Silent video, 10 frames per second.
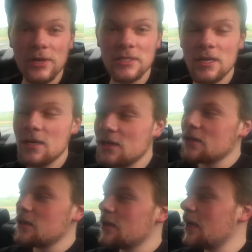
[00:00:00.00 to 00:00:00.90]
was
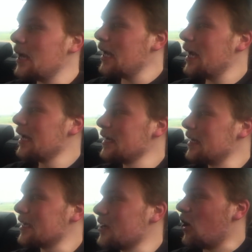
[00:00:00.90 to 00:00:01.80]
and
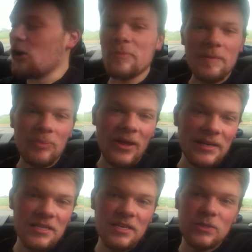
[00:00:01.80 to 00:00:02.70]
it can all be
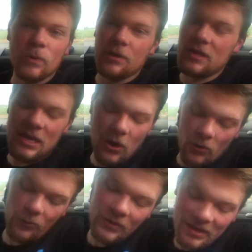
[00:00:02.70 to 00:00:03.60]
applied to this one. The
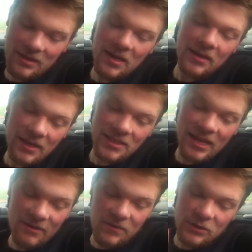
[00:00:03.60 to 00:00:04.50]
only thing that
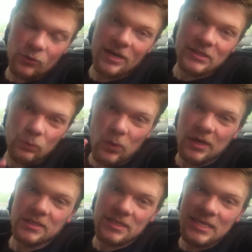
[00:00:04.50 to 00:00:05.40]
saved this race
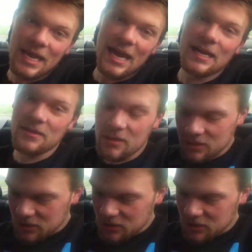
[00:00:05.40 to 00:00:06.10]
was the end